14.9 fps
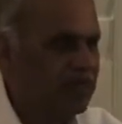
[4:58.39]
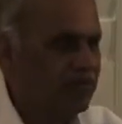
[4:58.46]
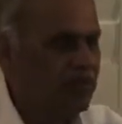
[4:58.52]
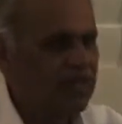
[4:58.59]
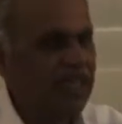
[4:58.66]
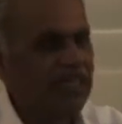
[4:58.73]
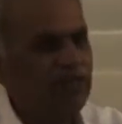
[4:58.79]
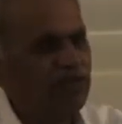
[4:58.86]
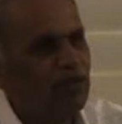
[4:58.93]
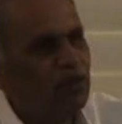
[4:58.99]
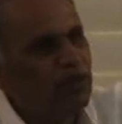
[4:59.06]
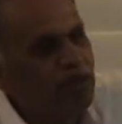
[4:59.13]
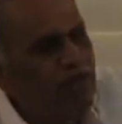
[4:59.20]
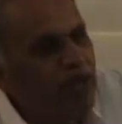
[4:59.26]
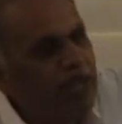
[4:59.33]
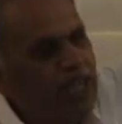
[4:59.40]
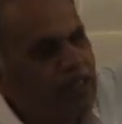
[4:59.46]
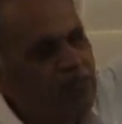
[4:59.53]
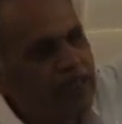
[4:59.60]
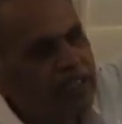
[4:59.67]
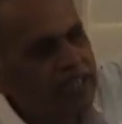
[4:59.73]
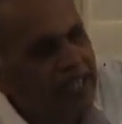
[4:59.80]
Because the human body has
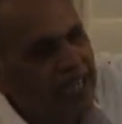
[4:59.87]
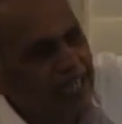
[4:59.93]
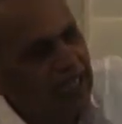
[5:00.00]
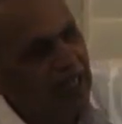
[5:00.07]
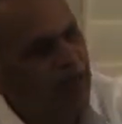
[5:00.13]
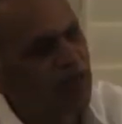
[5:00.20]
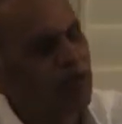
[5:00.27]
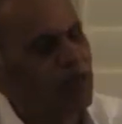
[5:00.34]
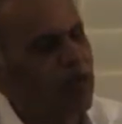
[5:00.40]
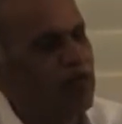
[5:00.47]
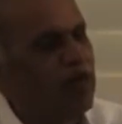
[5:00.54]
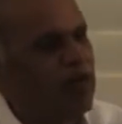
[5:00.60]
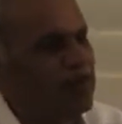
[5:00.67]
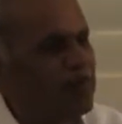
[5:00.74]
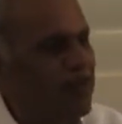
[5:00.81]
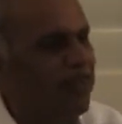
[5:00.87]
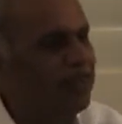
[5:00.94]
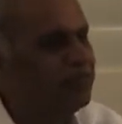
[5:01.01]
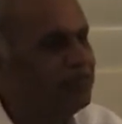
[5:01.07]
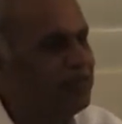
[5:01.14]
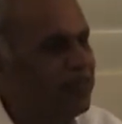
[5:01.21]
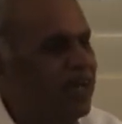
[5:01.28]
been created to the Paramatma
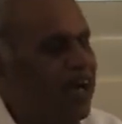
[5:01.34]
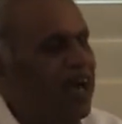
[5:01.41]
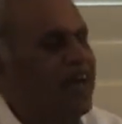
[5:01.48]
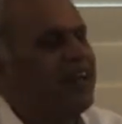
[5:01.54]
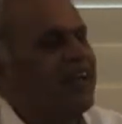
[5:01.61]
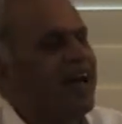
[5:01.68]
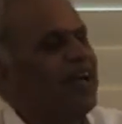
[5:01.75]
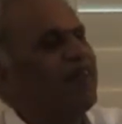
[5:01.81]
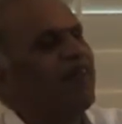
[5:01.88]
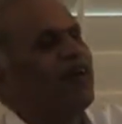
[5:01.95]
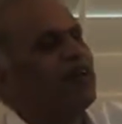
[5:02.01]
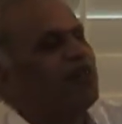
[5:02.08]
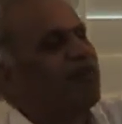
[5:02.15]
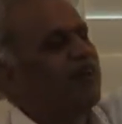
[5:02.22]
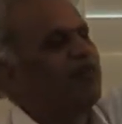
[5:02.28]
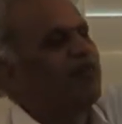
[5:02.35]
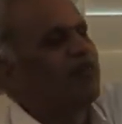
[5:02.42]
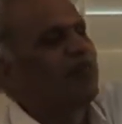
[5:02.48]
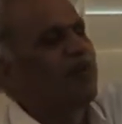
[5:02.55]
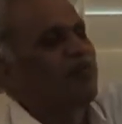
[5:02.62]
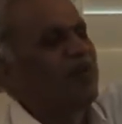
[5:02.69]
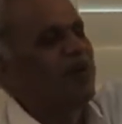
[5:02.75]
and I want to become the
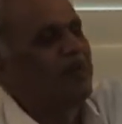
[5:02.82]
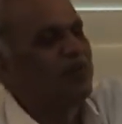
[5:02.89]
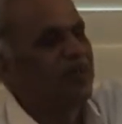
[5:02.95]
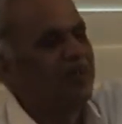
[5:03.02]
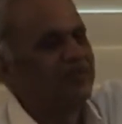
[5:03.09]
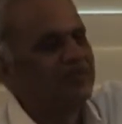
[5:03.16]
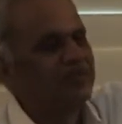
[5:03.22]
Paramatma.